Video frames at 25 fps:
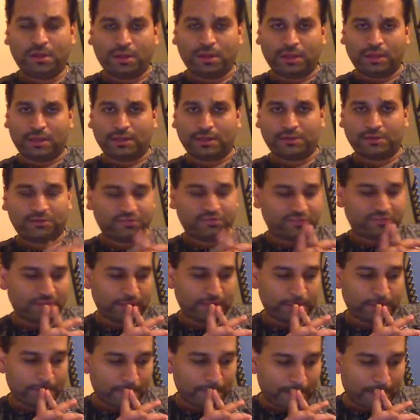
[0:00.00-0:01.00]
and I
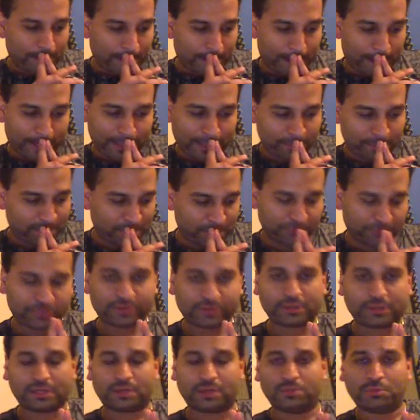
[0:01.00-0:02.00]
understand. Uh, a lot of people
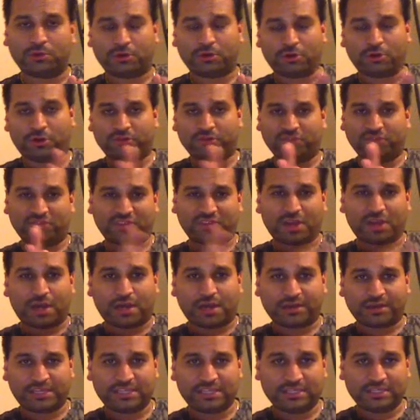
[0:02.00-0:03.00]
think I come across as
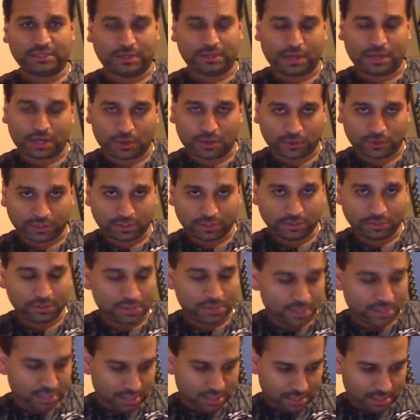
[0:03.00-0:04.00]
cocky and arrogant,
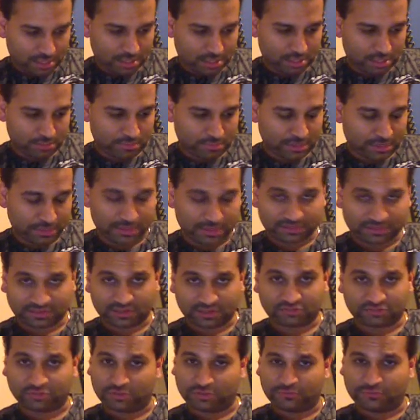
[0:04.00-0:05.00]
um, and that's
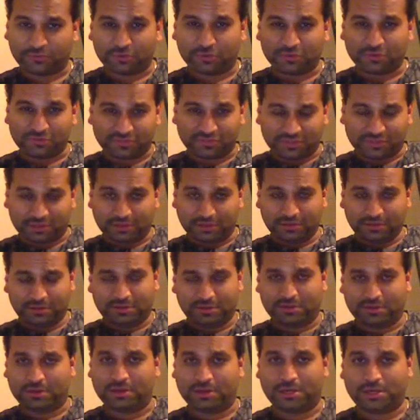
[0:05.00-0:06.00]
actually the furthest thing
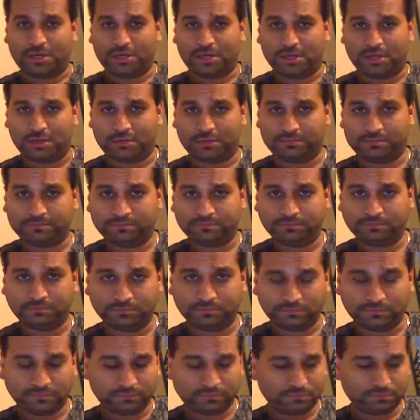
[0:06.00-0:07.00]
uh,
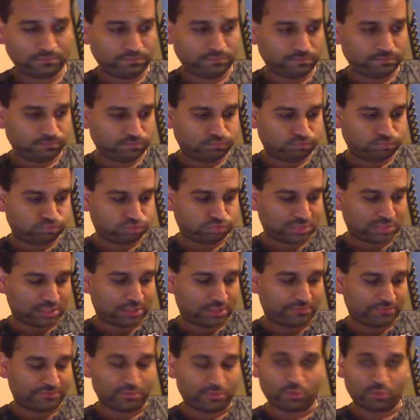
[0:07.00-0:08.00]

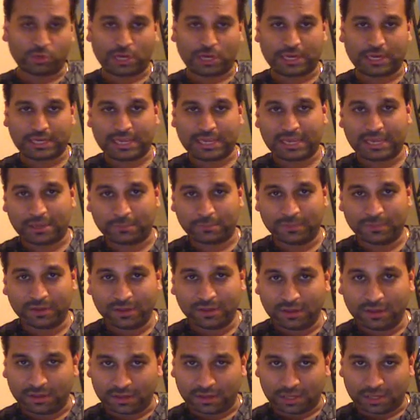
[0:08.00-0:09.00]
uh, from what I am.
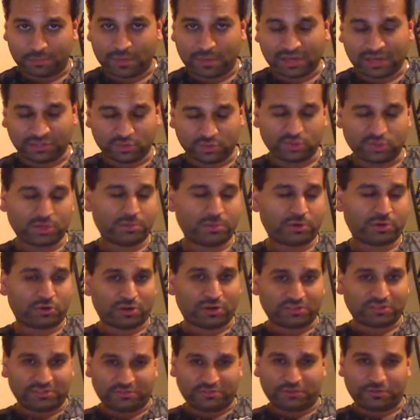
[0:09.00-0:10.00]
Um, I do come
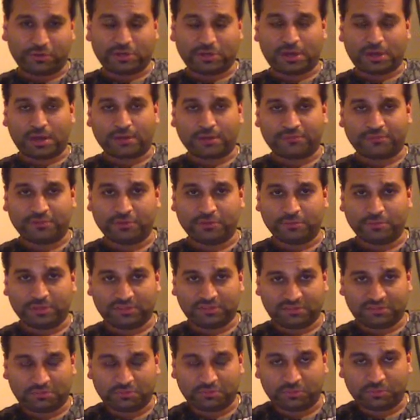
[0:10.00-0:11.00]
across as very confident
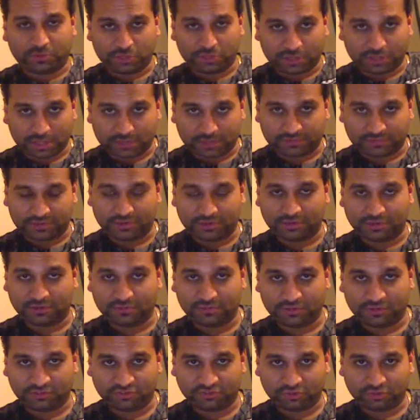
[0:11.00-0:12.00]
because I'm a pretty confident
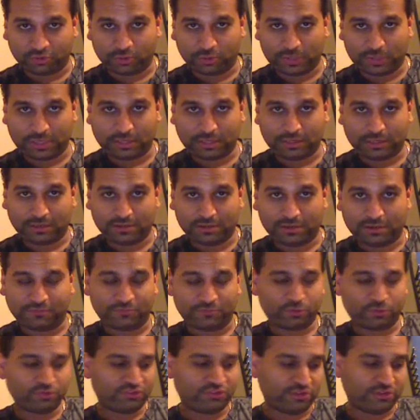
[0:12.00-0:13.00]
individual, and
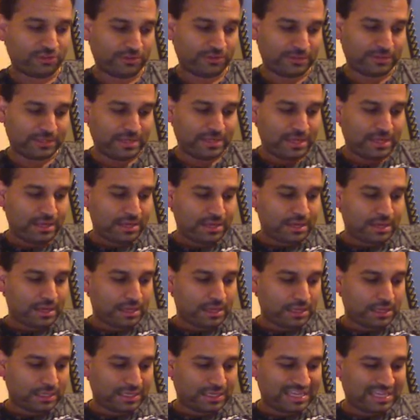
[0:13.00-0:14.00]
unfortunately,
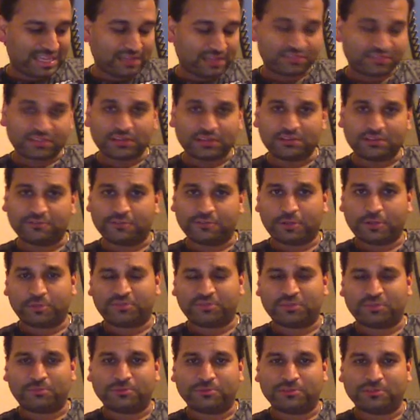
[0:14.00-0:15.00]
I guess I developed
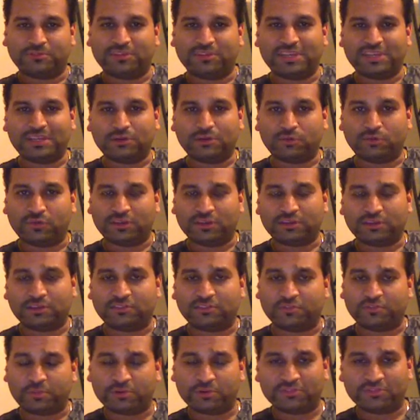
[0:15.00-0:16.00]
somewhat of an anal
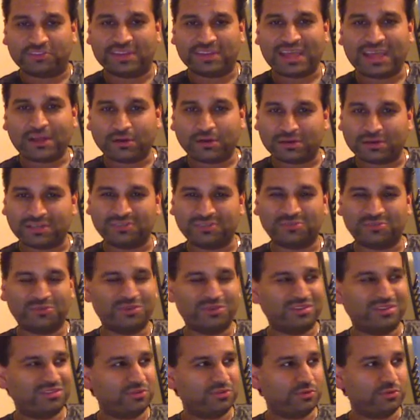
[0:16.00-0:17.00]
retentive personality
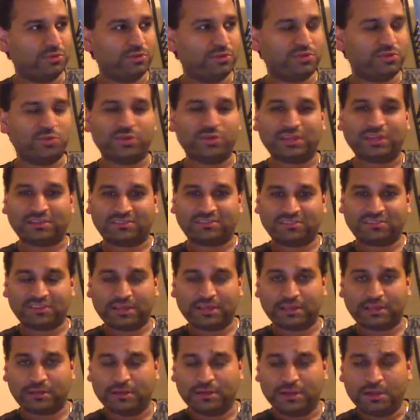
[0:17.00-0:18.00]
to to to an
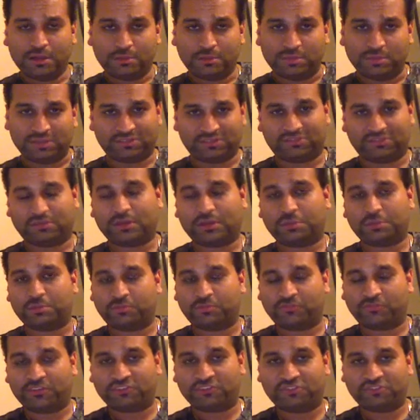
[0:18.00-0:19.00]
extent because of the type of
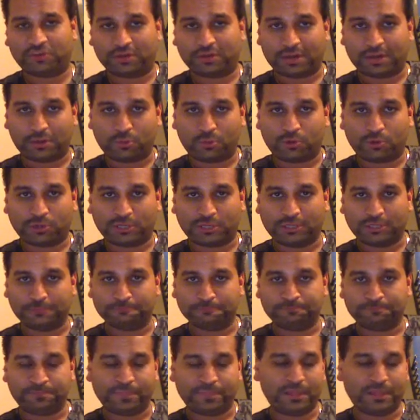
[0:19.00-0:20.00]
profession that I work in,
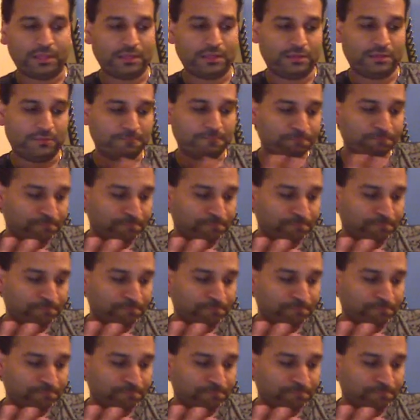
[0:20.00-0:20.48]
and